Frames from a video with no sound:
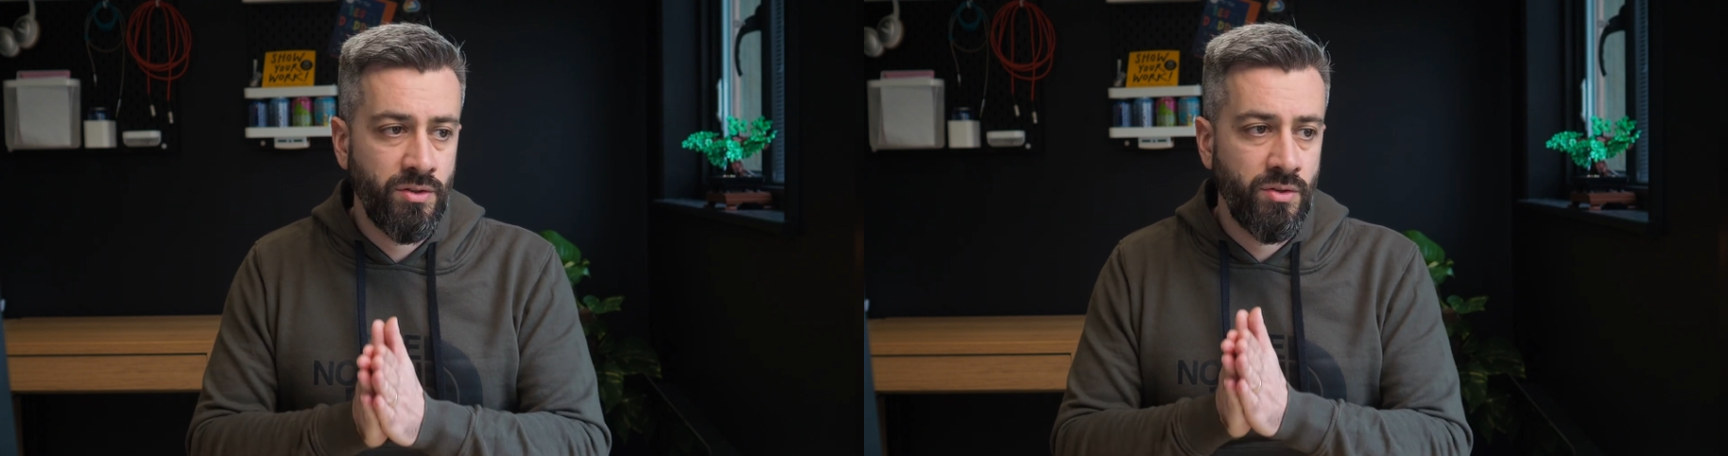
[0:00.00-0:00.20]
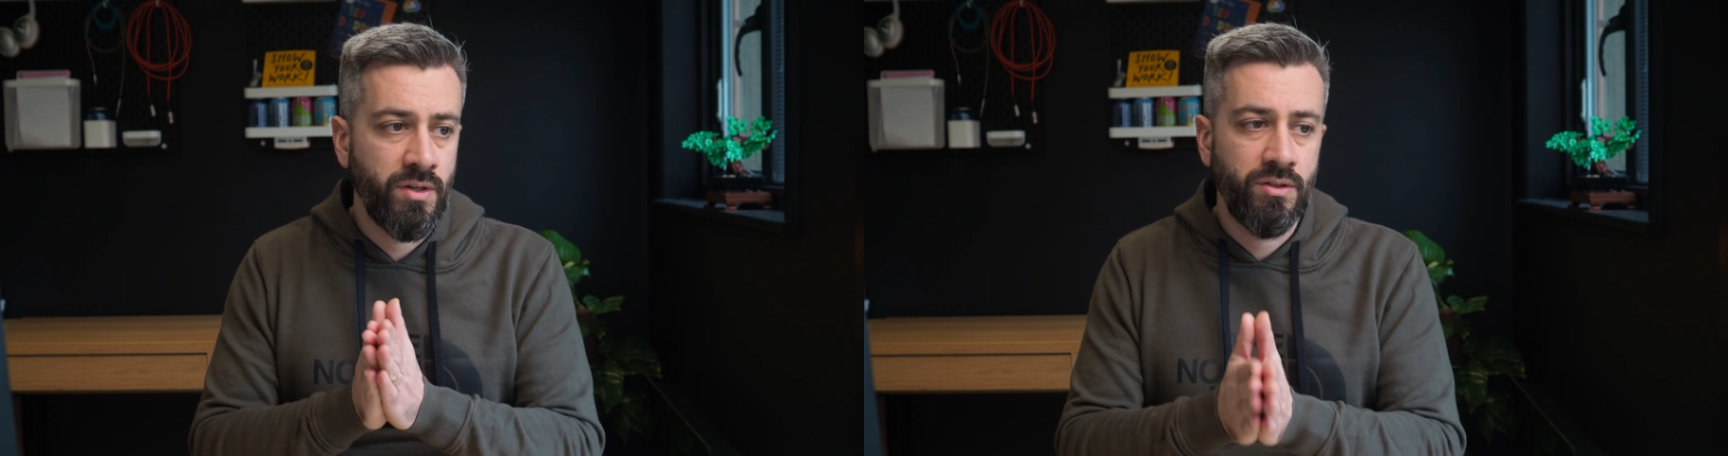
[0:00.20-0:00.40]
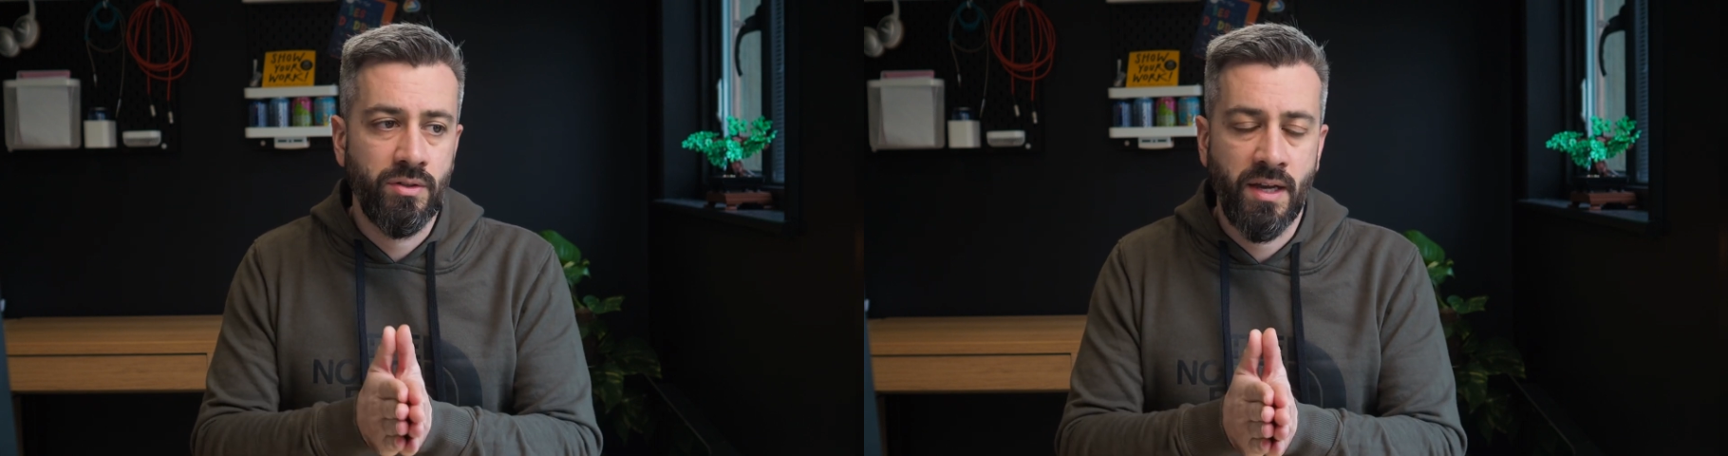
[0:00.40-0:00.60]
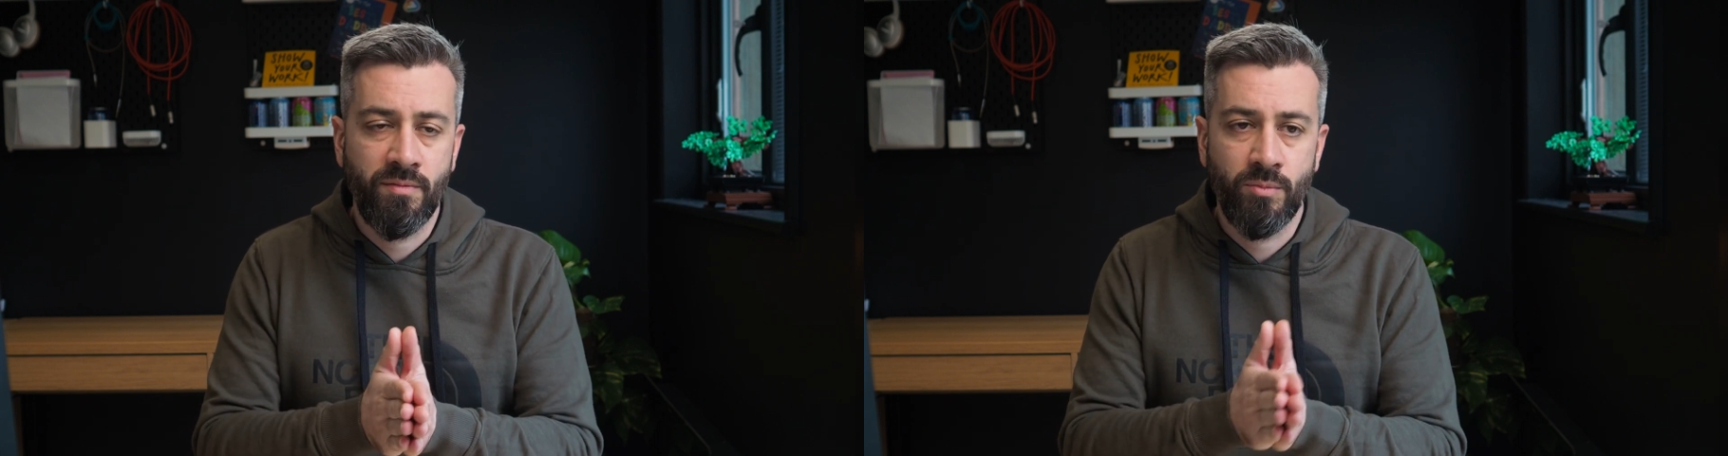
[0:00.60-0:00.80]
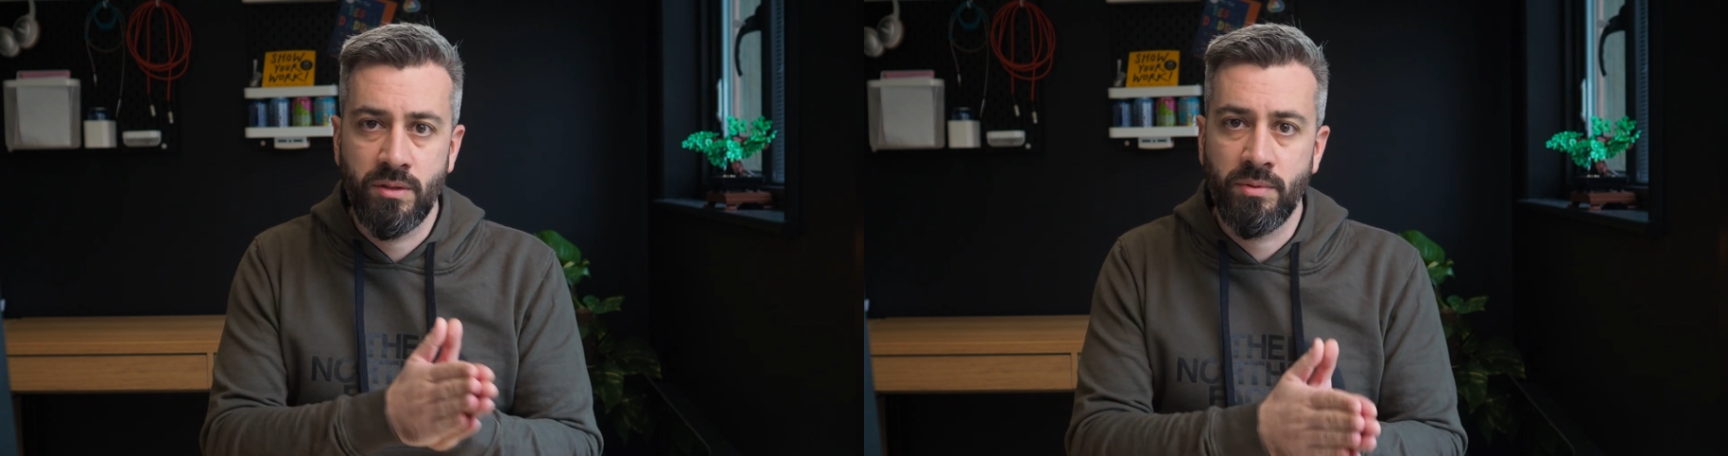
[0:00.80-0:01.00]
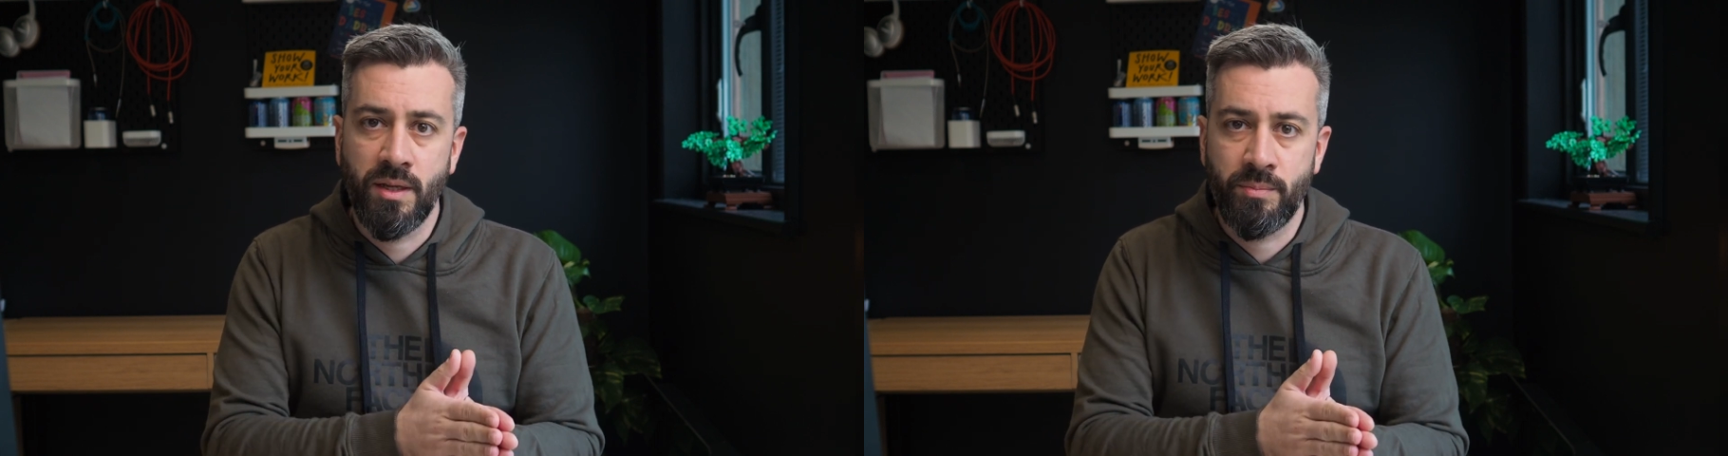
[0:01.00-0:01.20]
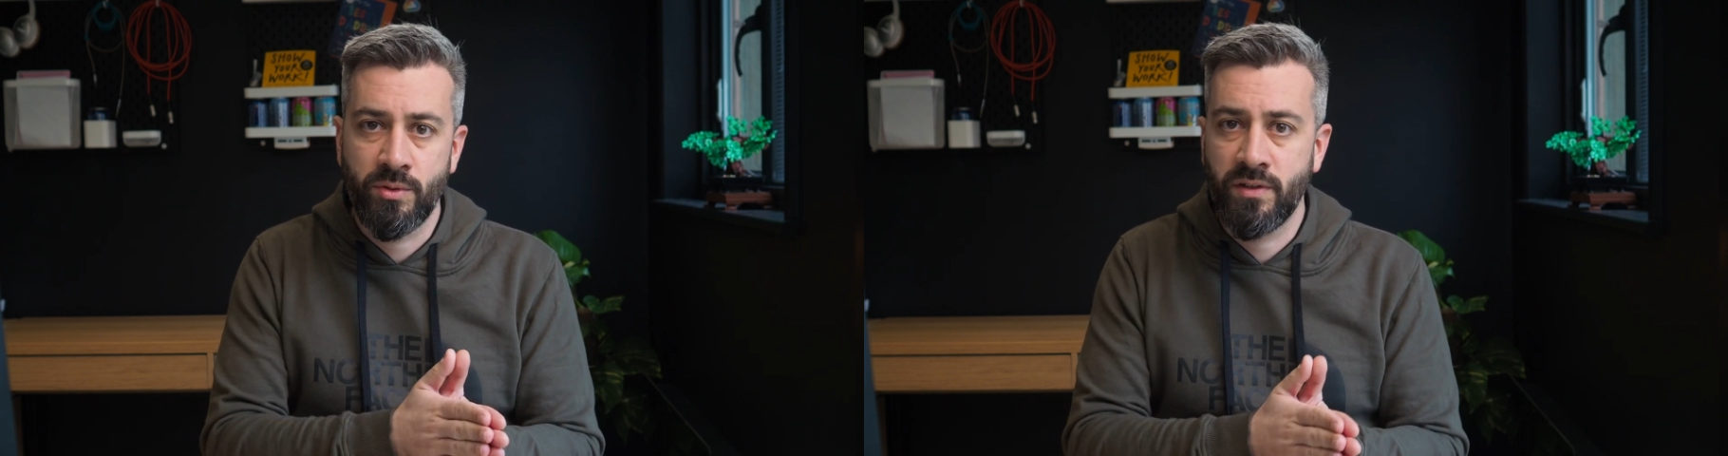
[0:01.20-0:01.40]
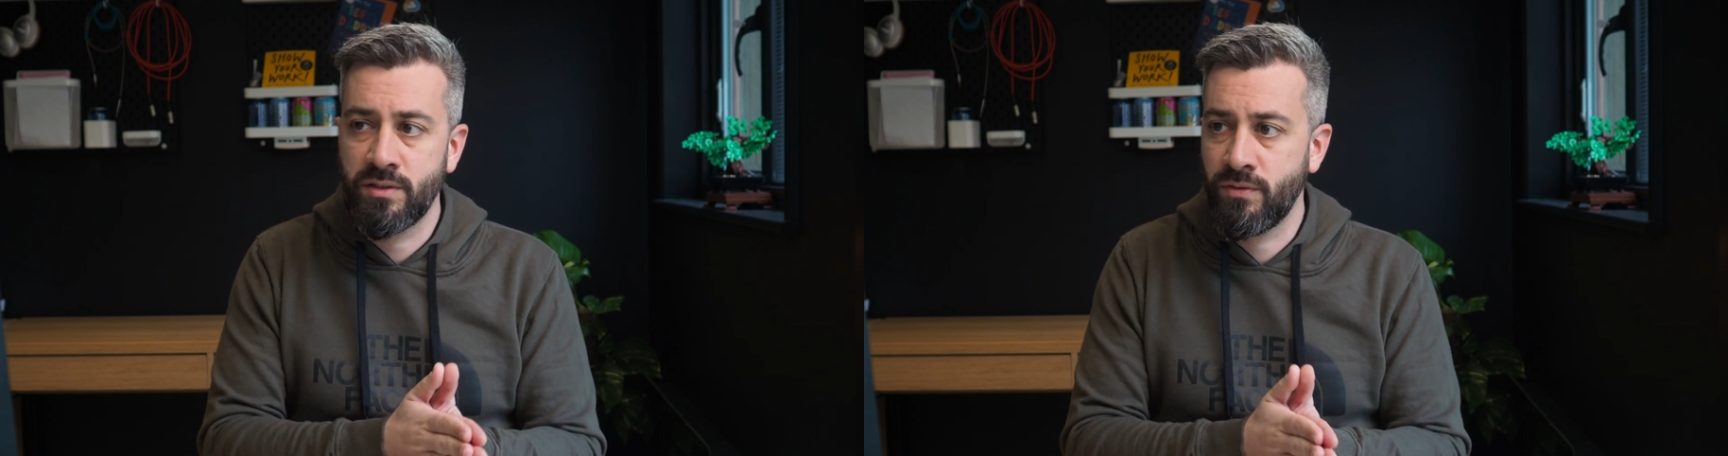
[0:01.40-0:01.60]
you need to have multiple
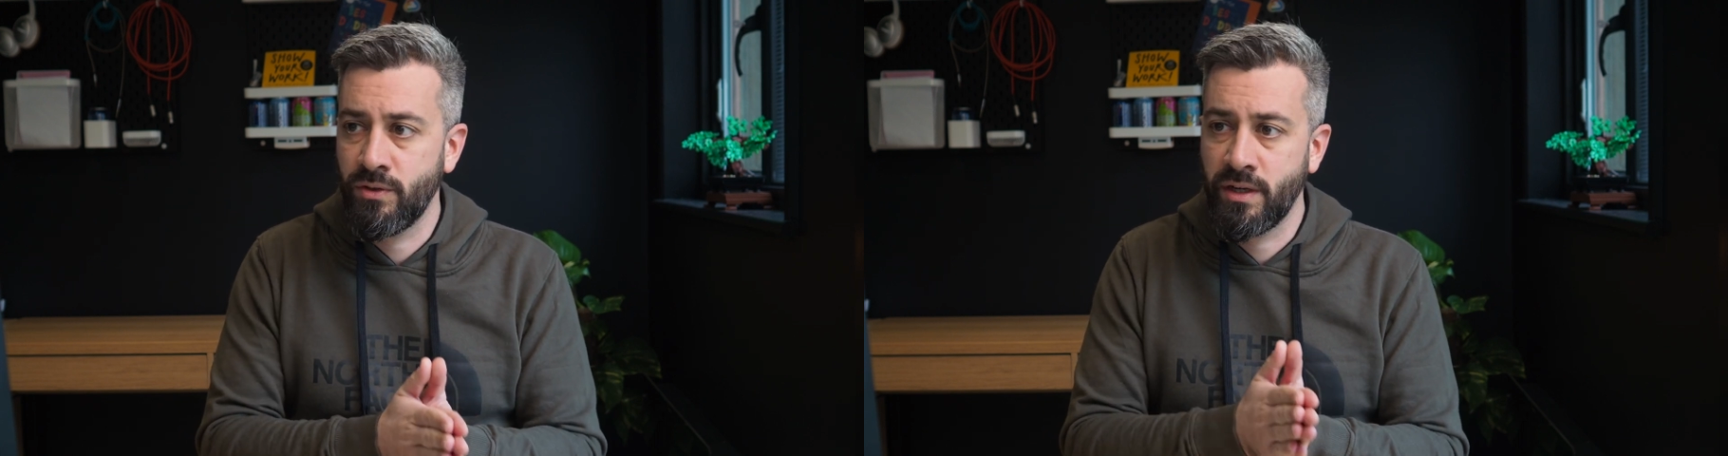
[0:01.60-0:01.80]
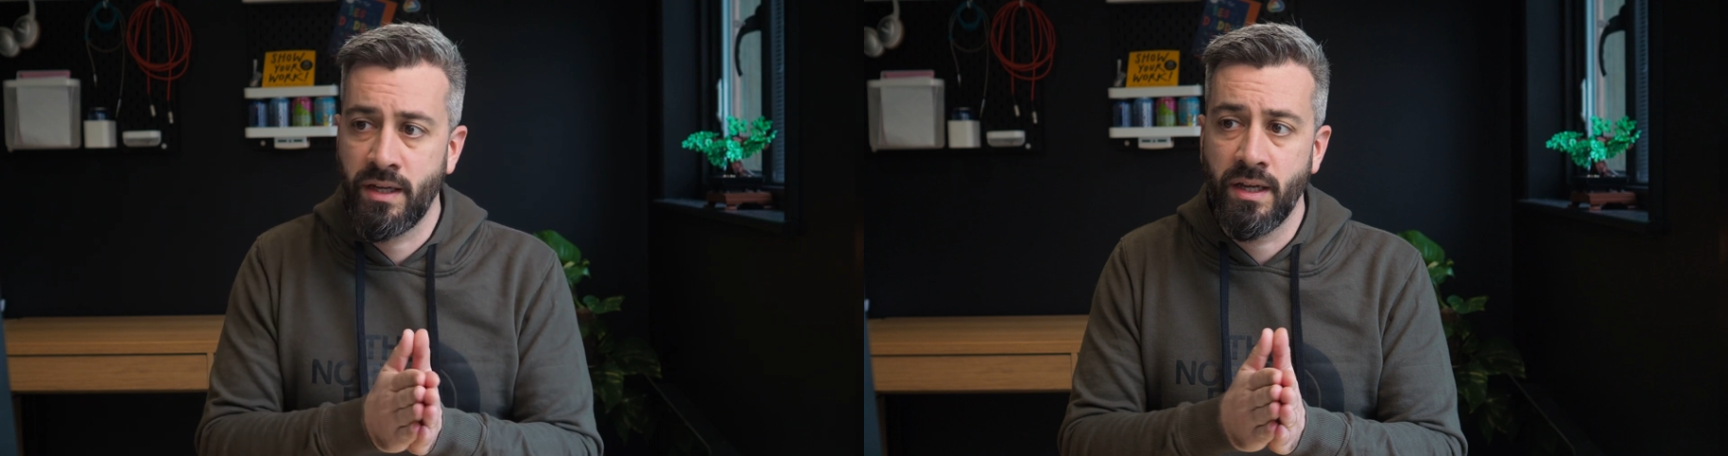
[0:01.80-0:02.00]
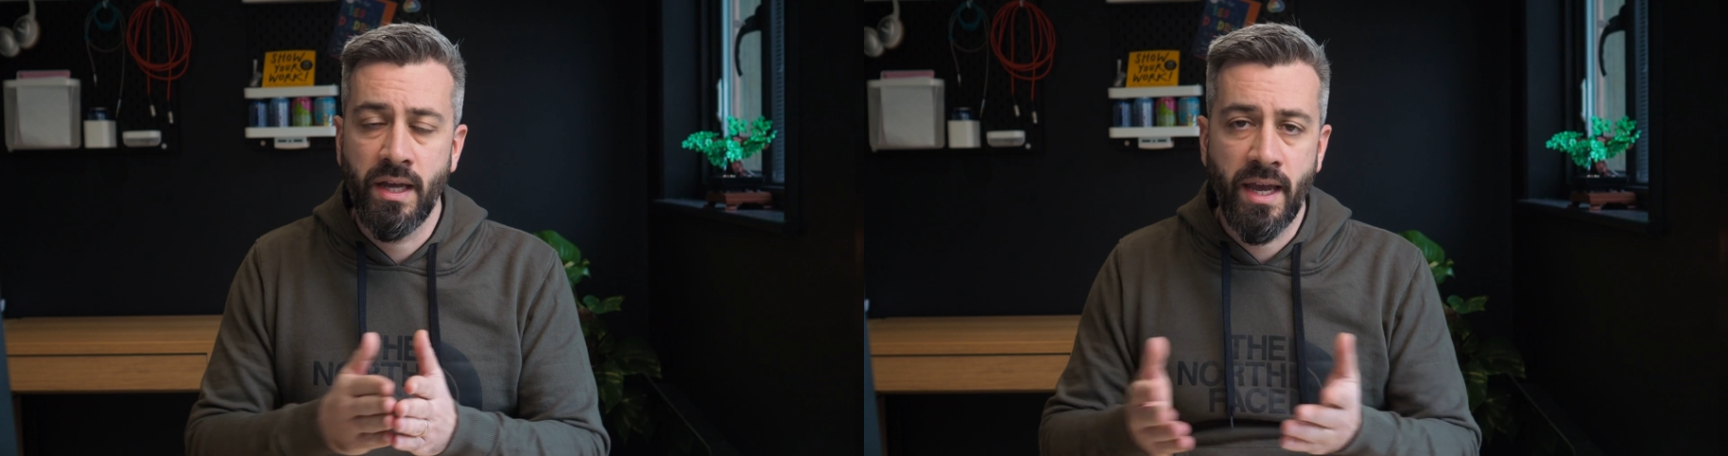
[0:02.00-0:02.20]
approvals for uh,